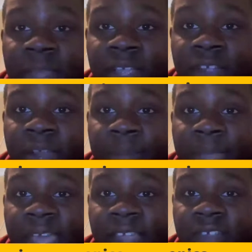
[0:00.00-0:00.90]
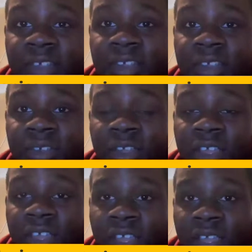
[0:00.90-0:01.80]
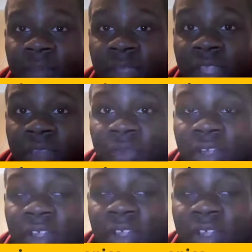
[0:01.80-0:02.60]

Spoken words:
make a great package deal being in Ring of